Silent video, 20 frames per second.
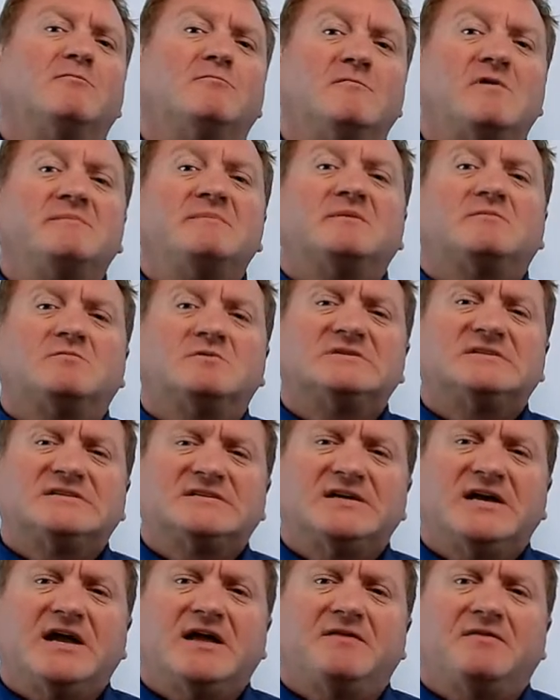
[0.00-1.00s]
women would
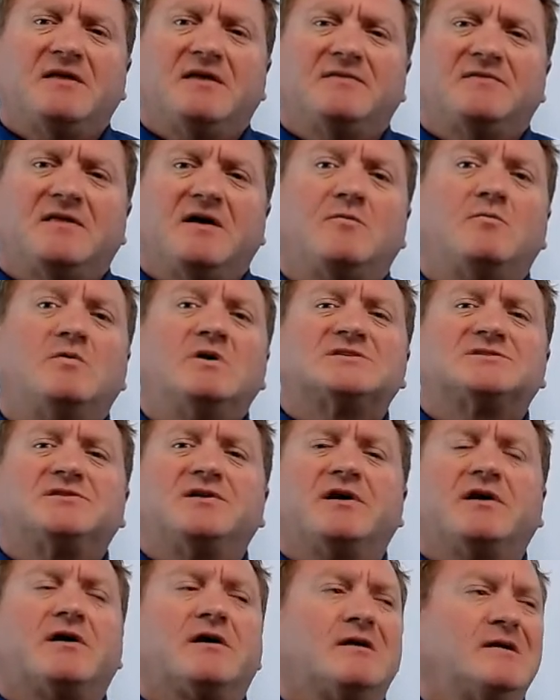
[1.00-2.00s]
say that they wish
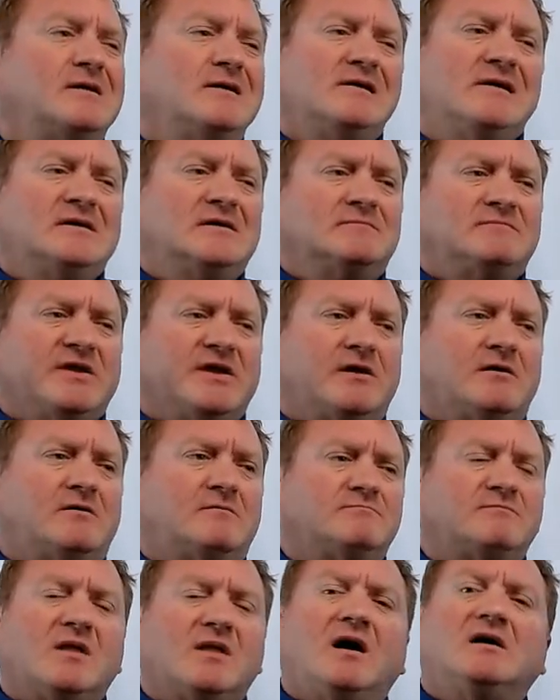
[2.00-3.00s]
their, you know,
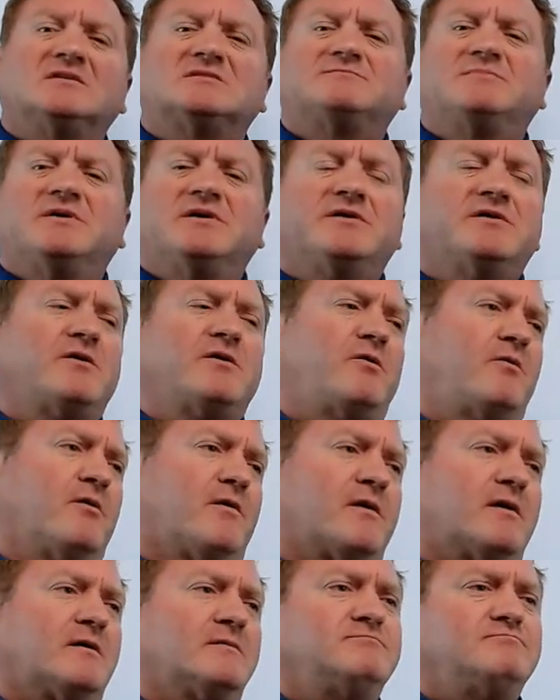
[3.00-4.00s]
husband
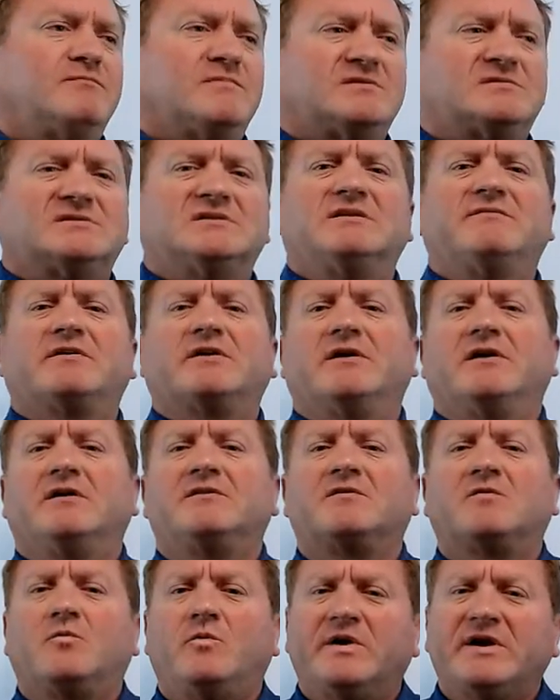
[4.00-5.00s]
or significant other
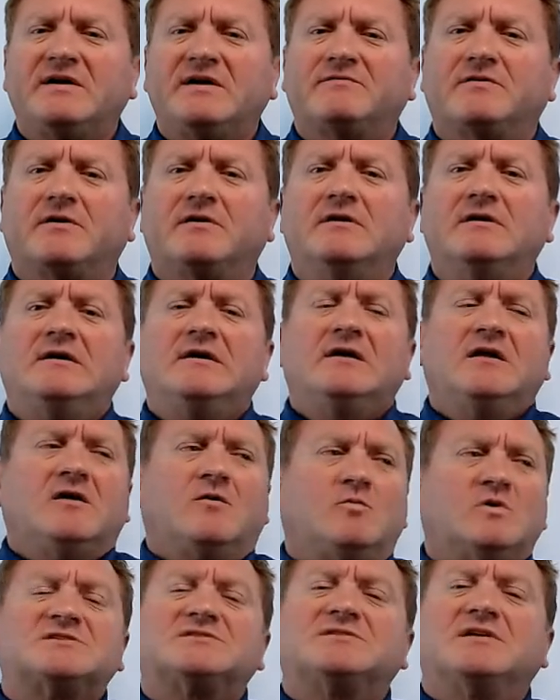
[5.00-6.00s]
or whatever,
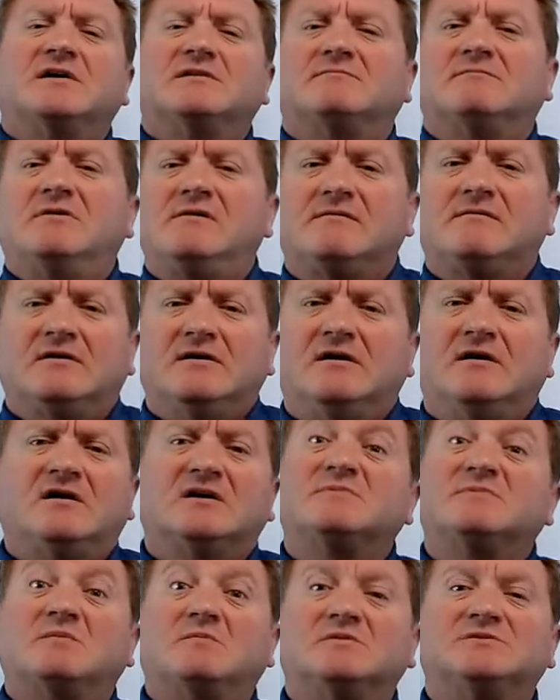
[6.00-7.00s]
wish that
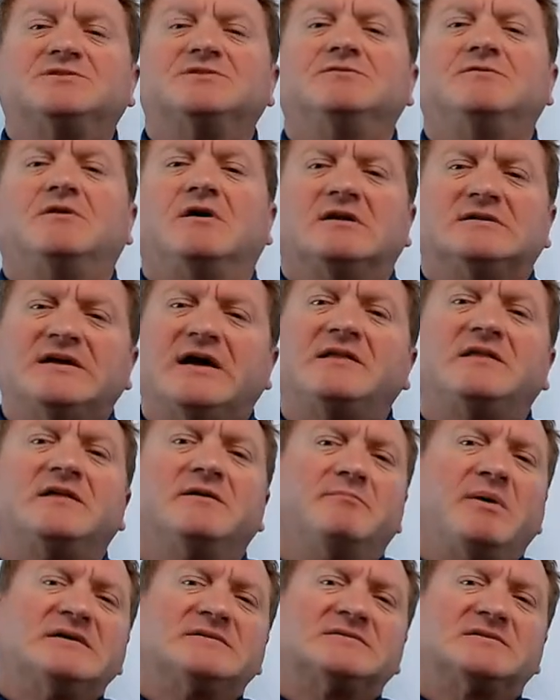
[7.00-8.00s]
husband would do on a daily
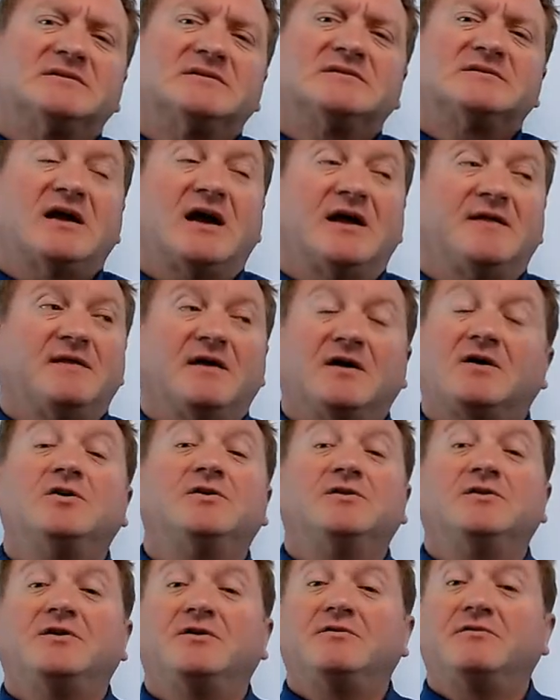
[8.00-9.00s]
basis, and they
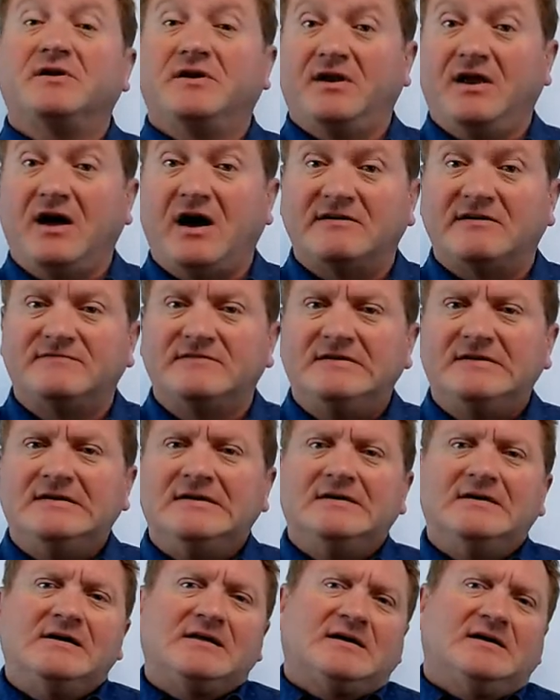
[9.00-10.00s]
couldn't do it enough.
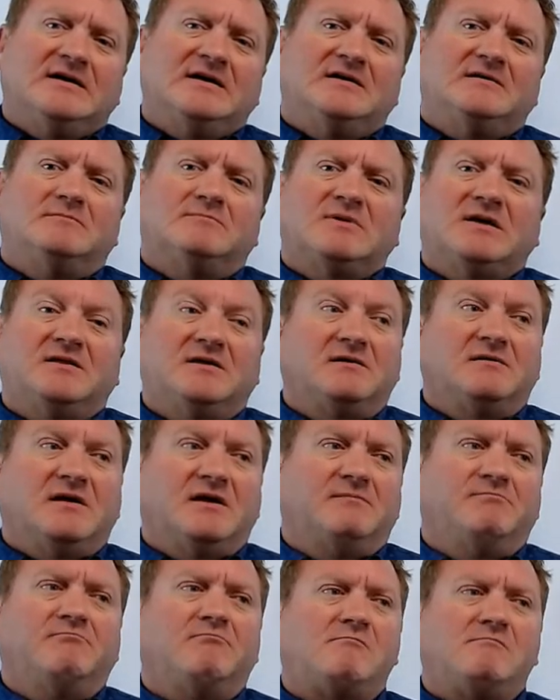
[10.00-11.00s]

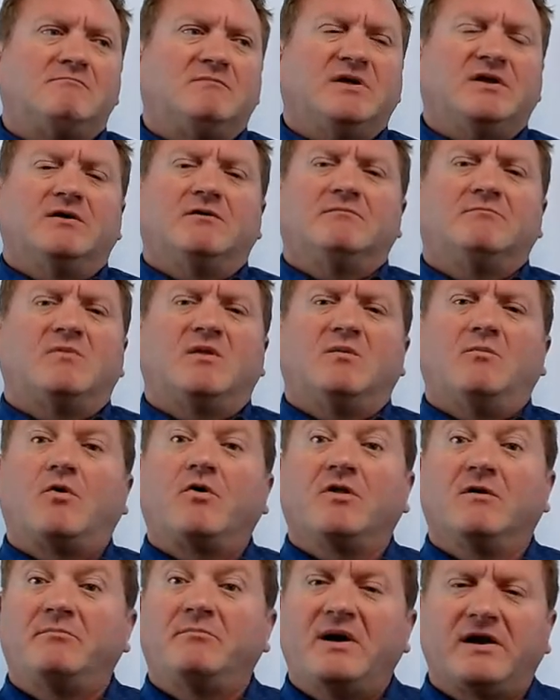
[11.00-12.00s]
And you know, the more
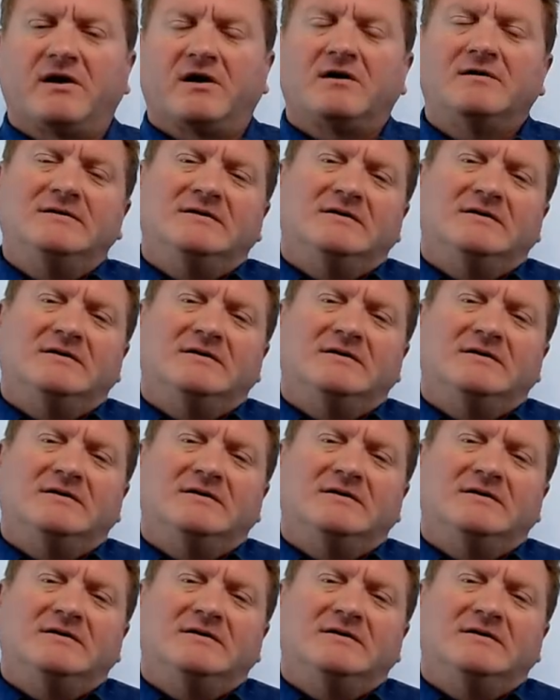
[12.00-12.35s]
the better.